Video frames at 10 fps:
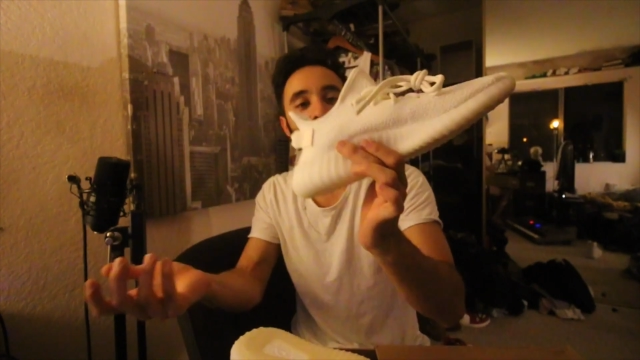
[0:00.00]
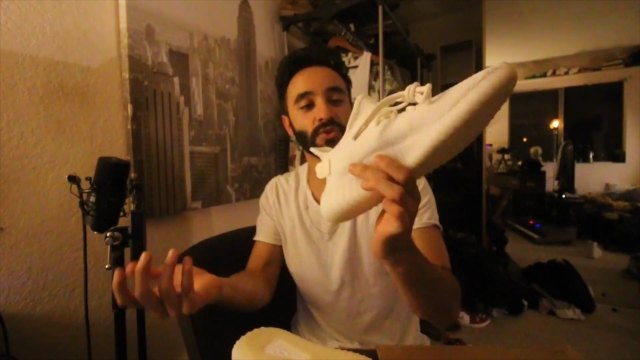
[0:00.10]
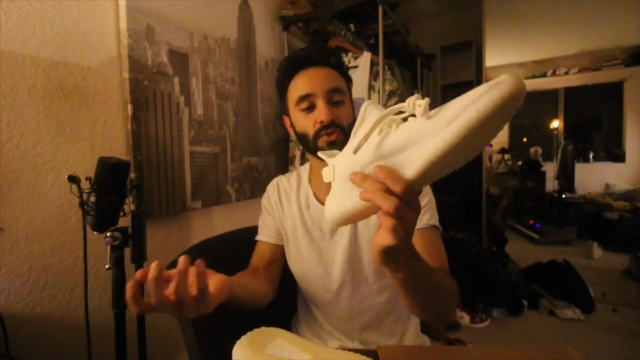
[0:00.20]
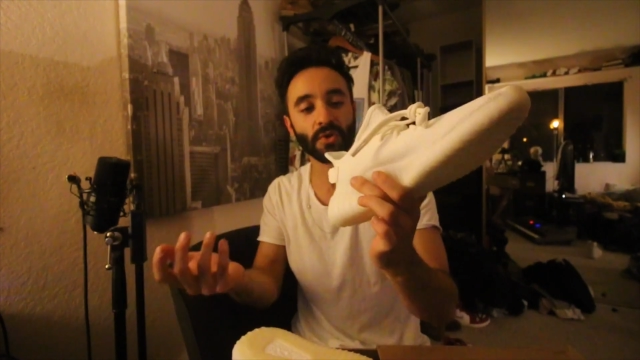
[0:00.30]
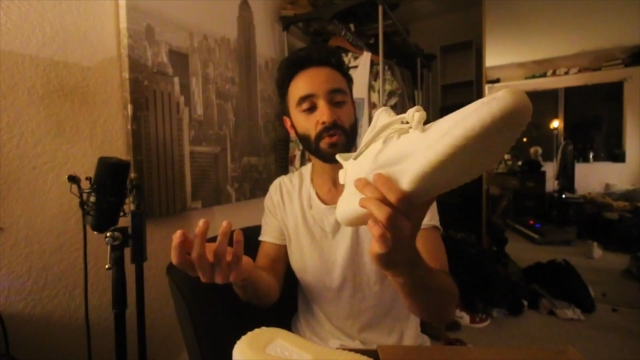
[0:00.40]

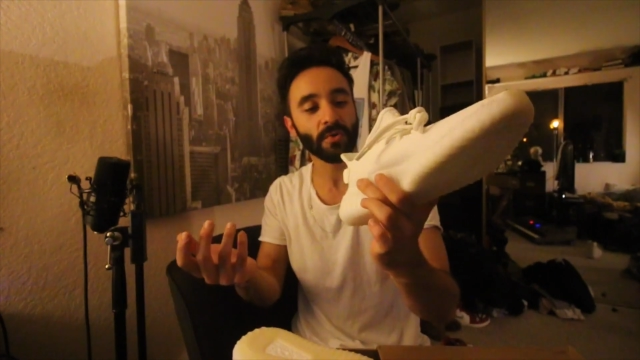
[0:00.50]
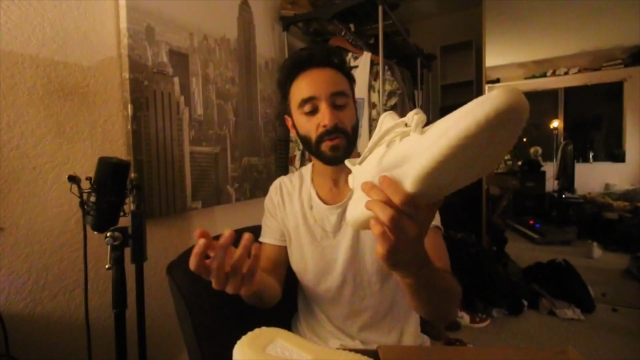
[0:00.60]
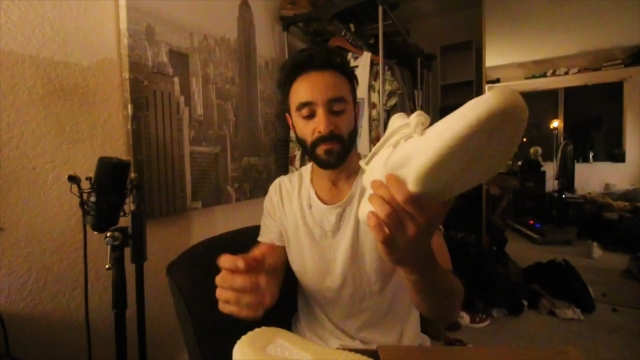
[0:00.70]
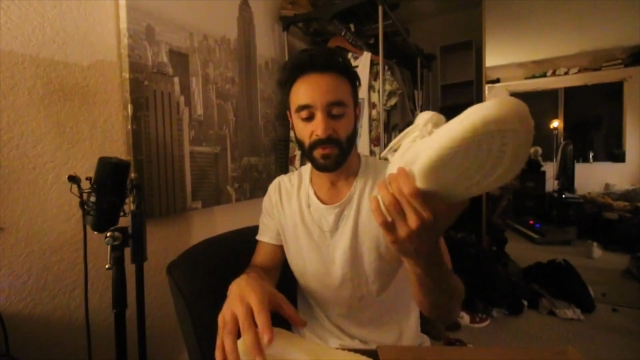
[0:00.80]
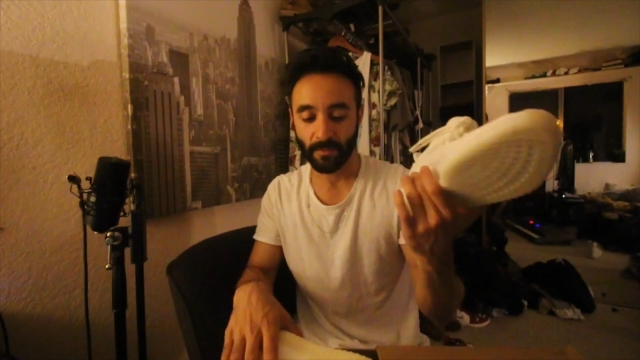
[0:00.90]

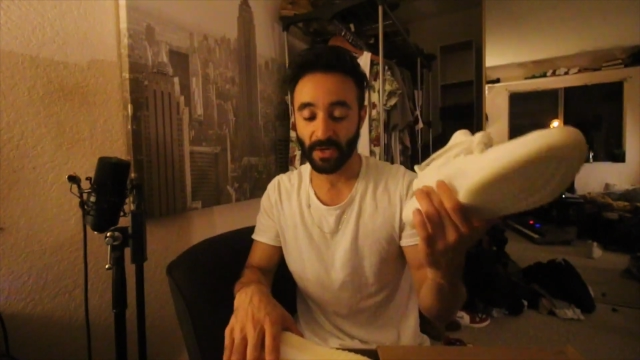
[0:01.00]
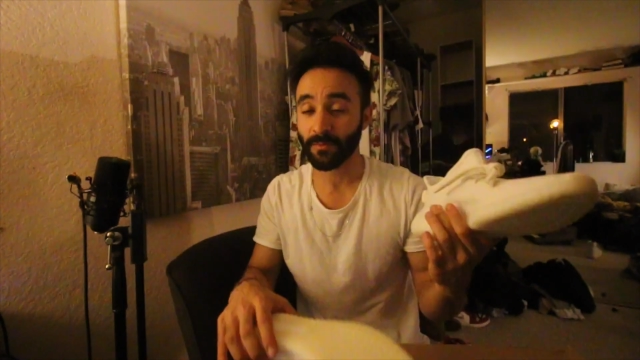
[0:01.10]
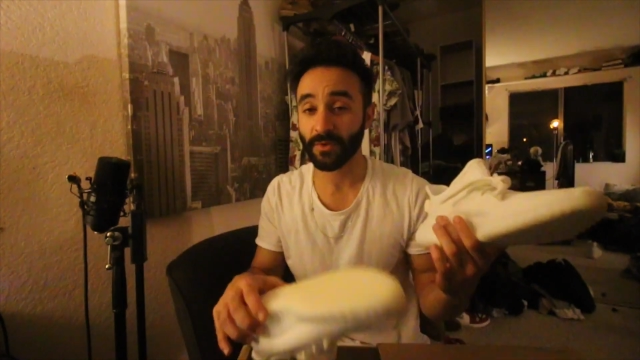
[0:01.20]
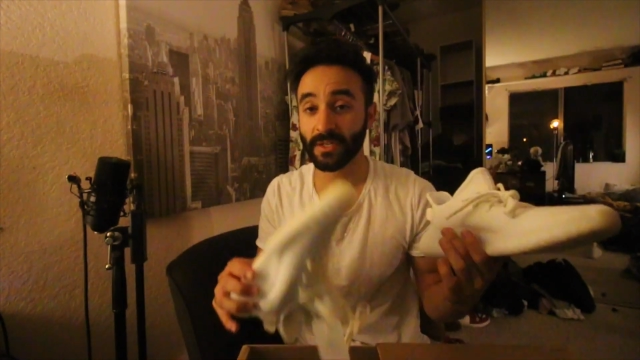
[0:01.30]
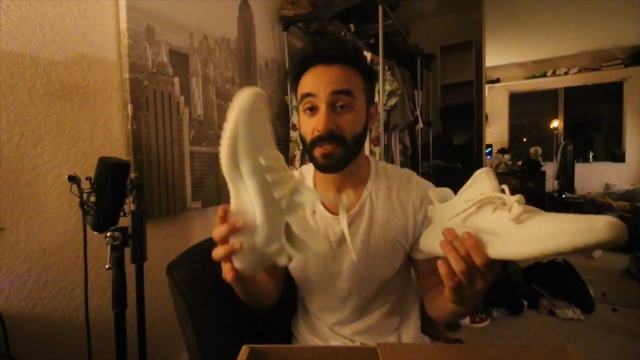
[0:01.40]
sole. But
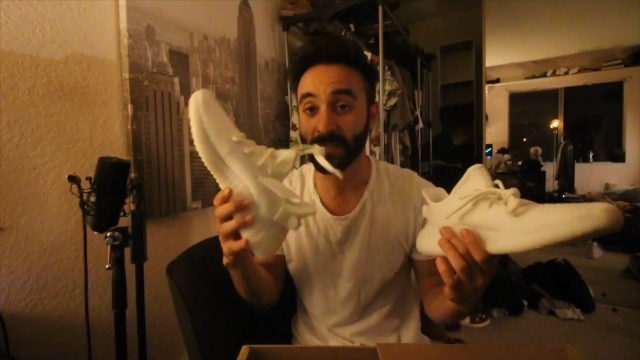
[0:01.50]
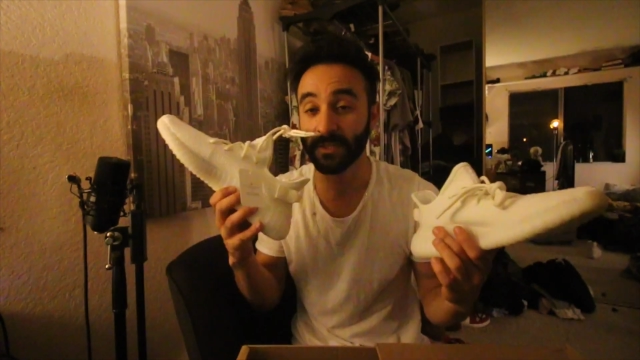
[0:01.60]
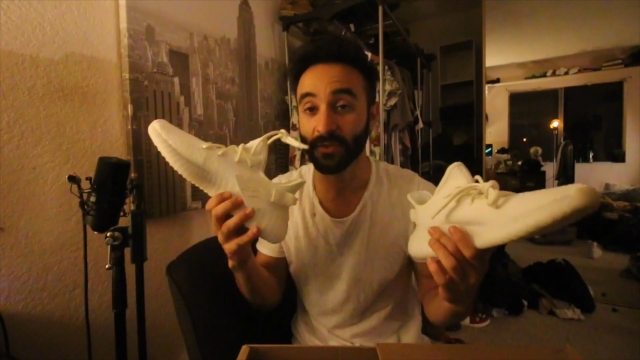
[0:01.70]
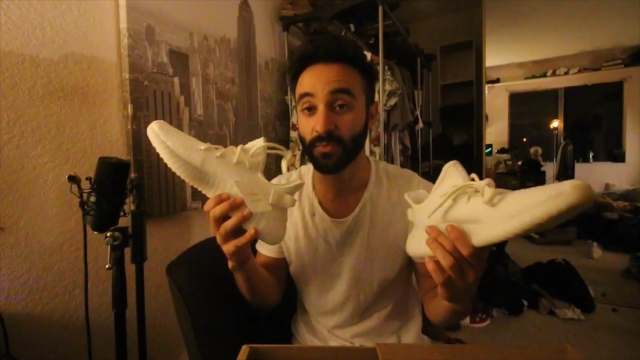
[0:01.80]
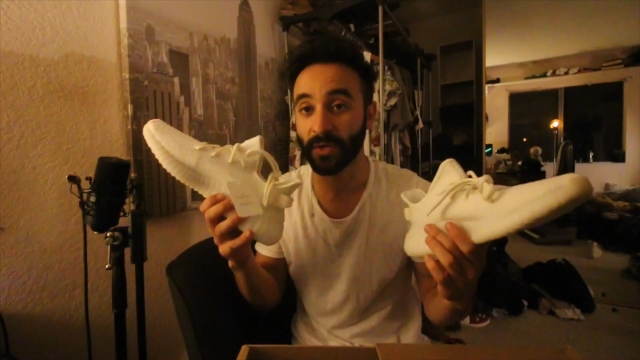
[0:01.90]
I'm really
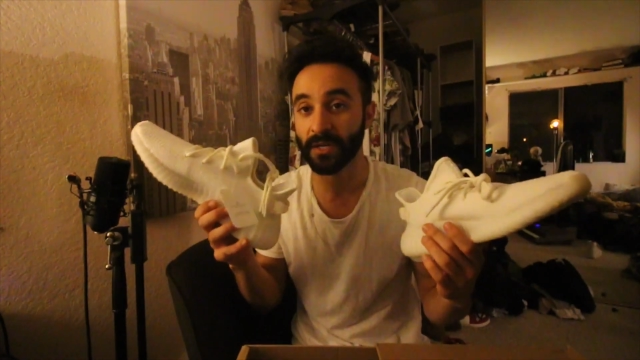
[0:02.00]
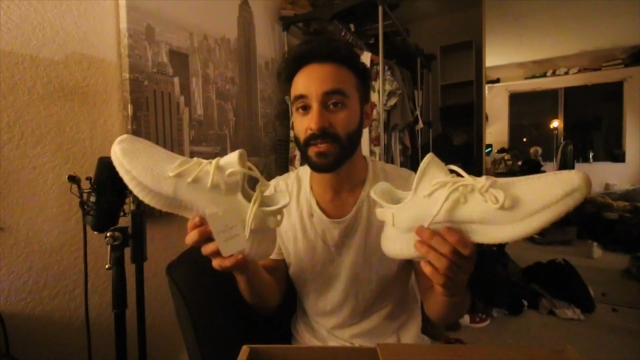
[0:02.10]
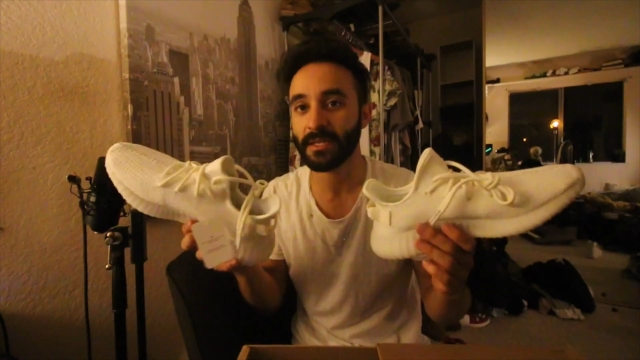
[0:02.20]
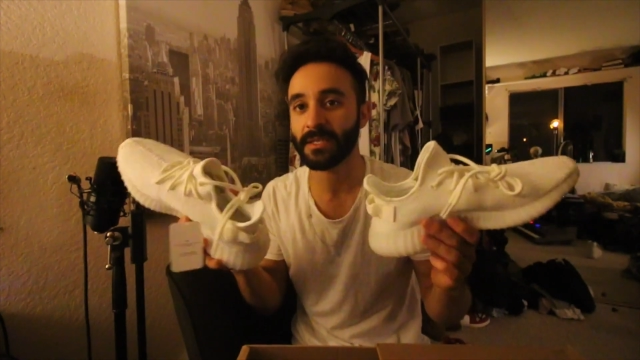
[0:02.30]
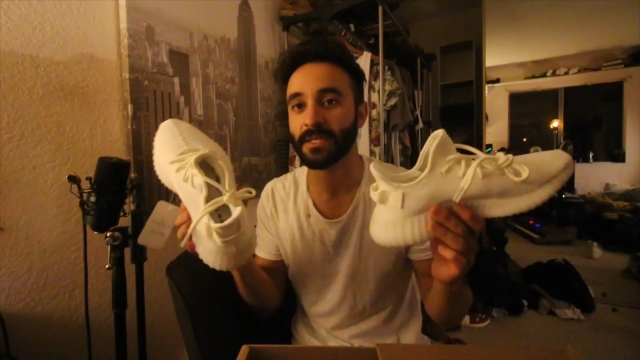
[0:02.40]
excited to wear
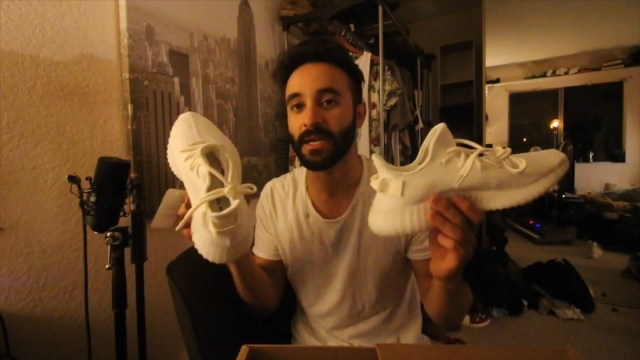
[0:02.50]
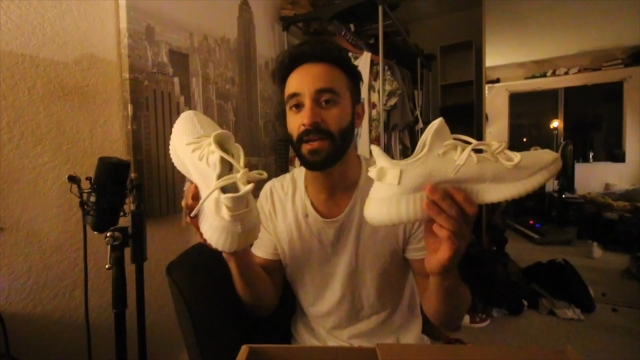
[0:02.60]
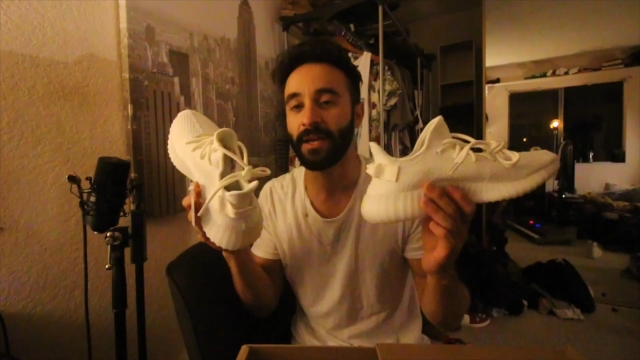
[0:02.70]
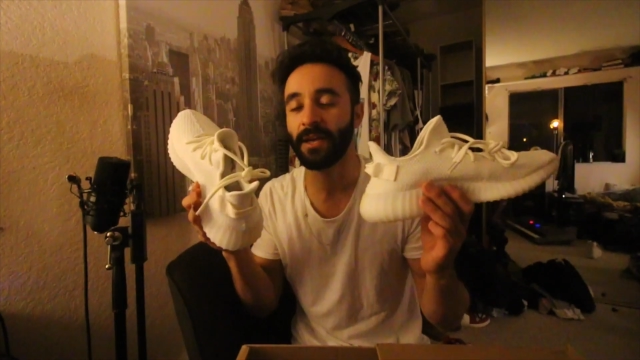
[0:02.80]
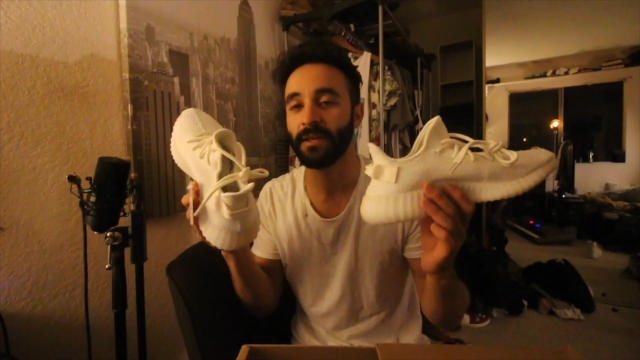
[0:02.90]
these,
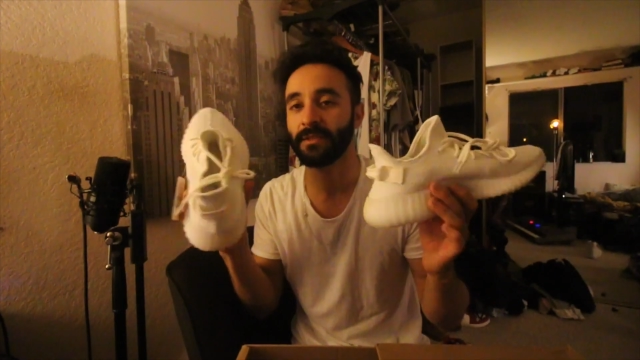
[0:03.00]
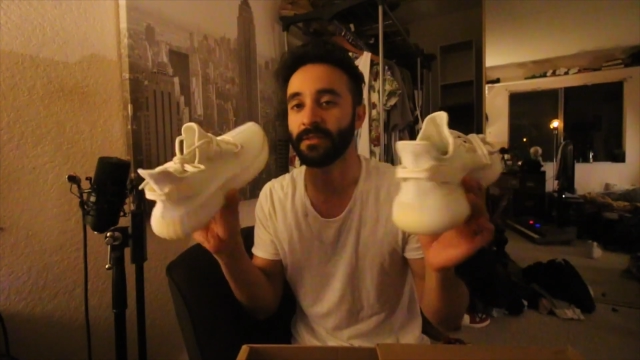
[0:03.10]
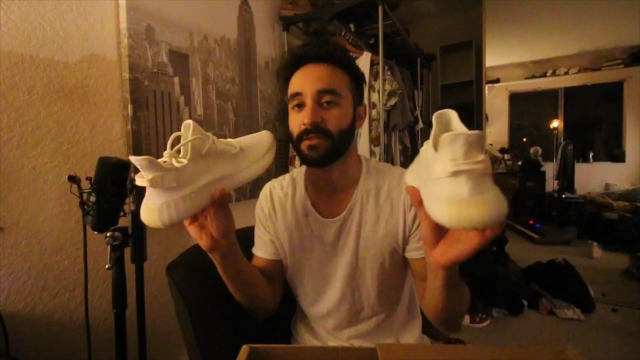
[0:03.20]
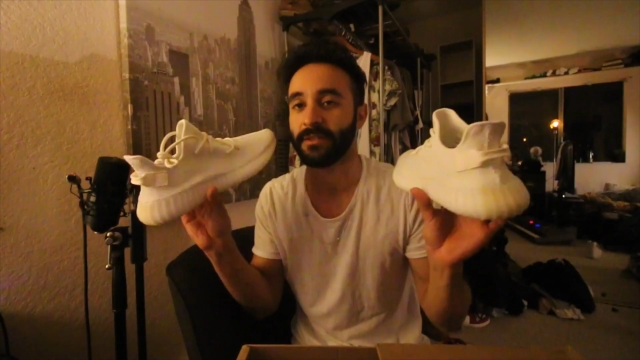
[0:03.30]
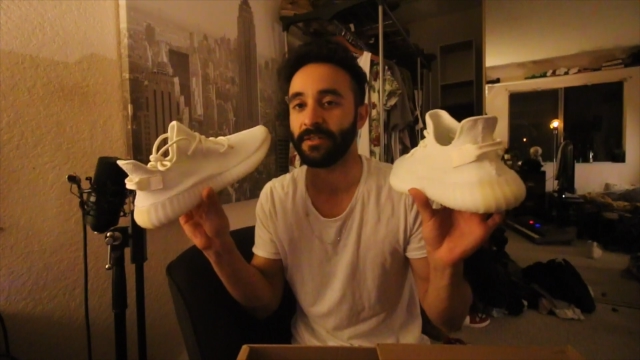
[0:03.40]
and
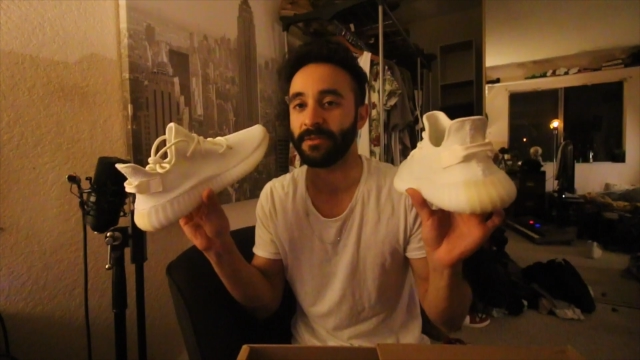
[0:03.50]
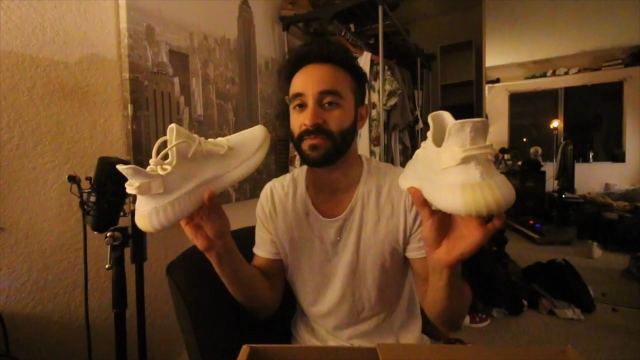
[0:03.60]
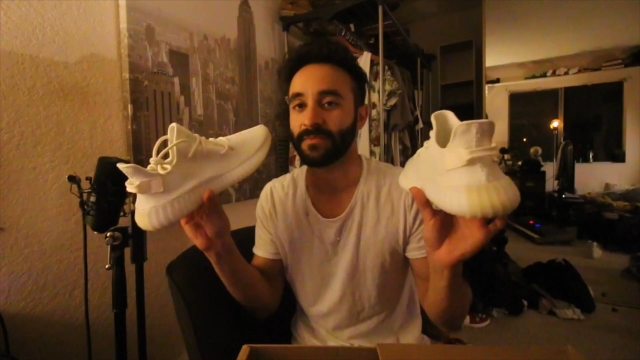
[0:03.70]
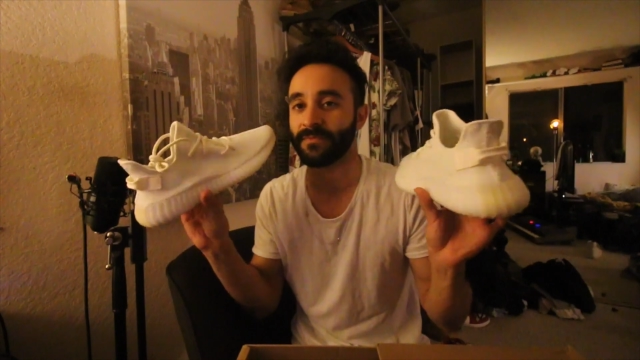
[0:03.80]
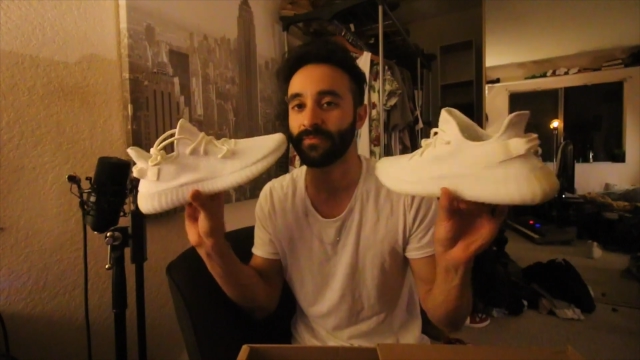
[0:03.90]
um,